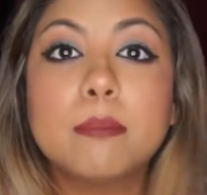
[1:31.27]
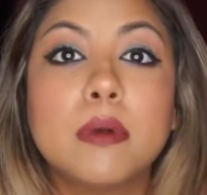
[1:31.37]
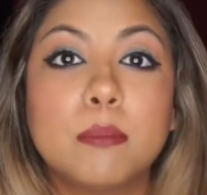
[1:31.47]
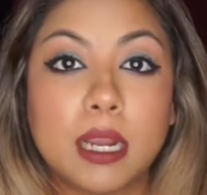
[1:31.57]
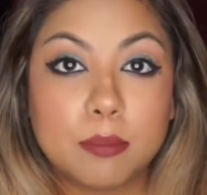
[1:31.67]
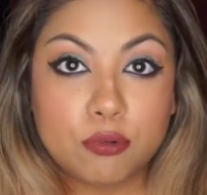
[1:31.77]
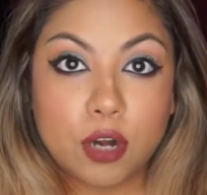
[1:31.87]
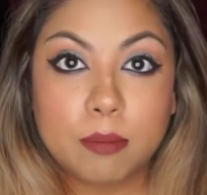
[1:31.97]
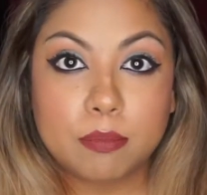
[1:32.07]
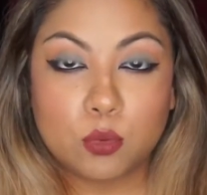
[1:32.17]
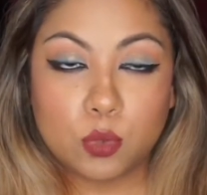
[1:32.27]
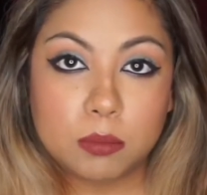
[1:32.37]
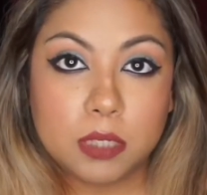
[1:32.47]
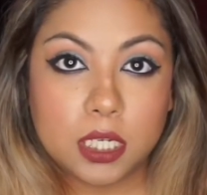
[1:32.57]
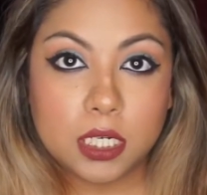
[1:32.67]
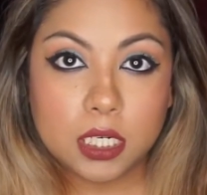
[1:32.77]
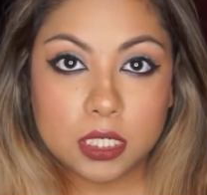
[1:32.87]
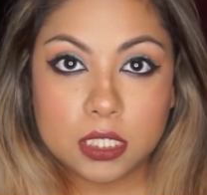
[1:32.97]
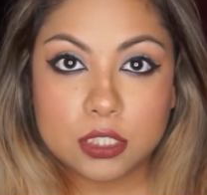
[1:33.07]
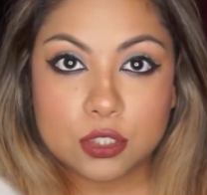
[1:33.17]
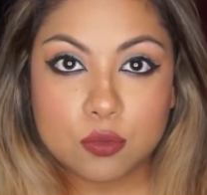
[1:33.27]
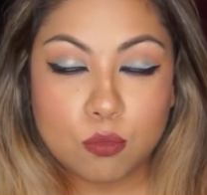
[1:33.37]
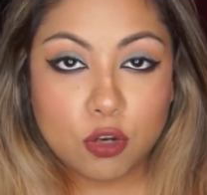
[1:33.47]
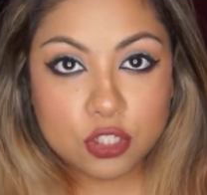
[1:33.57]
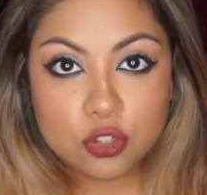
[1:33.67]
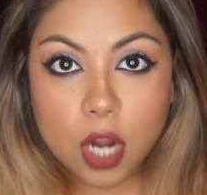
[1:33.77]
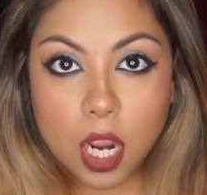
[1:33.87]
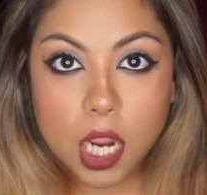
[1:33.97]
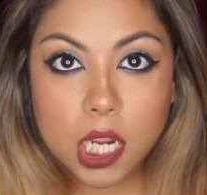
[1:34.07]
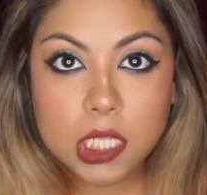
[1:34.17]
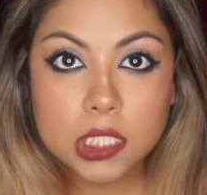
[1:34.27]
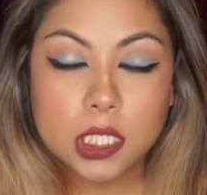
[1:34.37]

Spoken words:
by prep we mean it needs to moisturize,